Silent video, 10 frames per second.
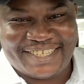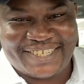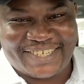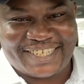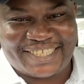
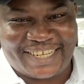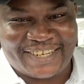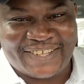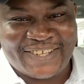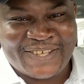You
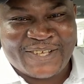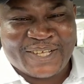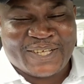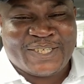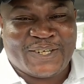understand?
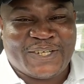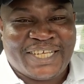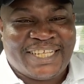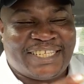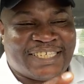So
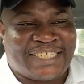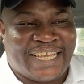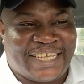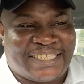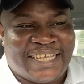this
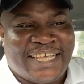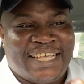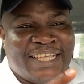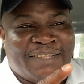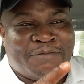case,
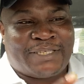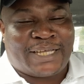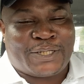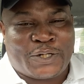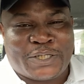
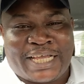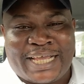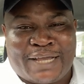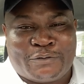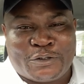Mr. John
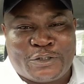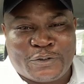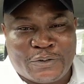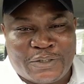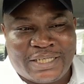Osagie have to
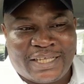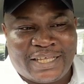choose